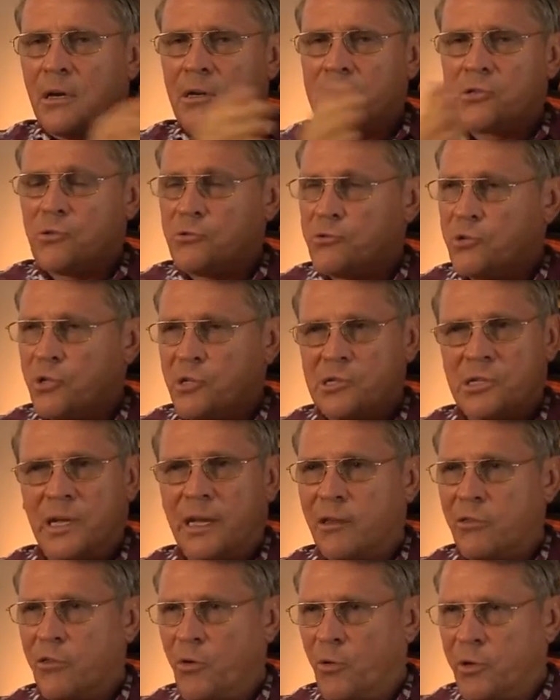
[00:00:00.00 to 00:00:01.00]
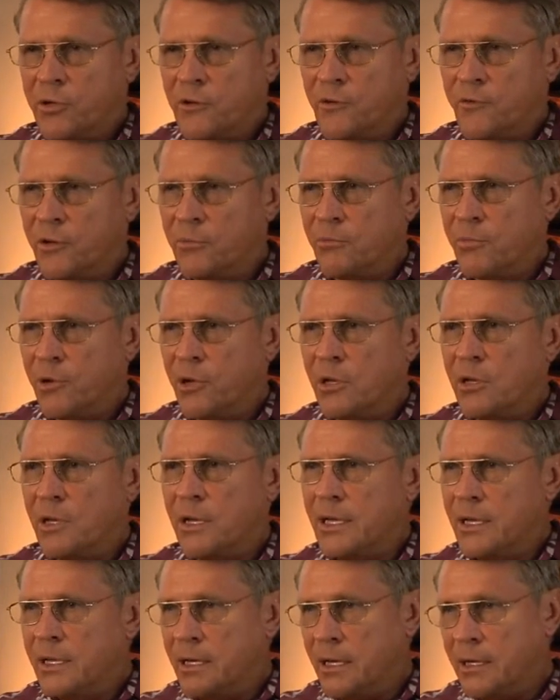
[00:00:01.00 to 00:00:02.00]
So just like throwing the
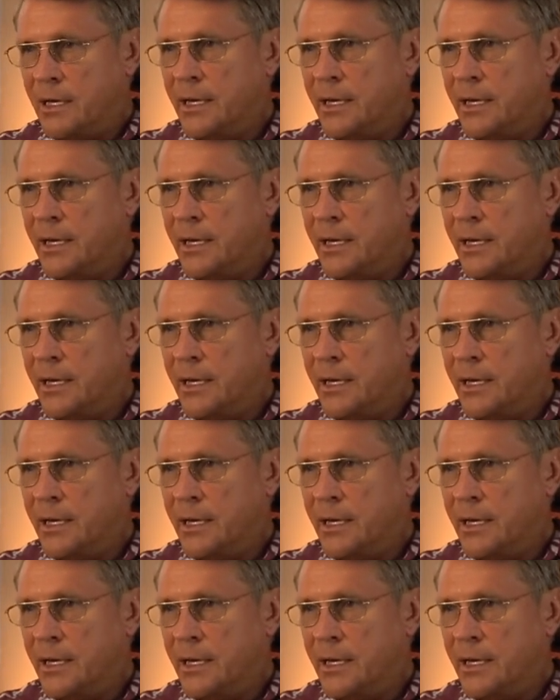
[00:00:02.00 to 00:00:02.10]
football,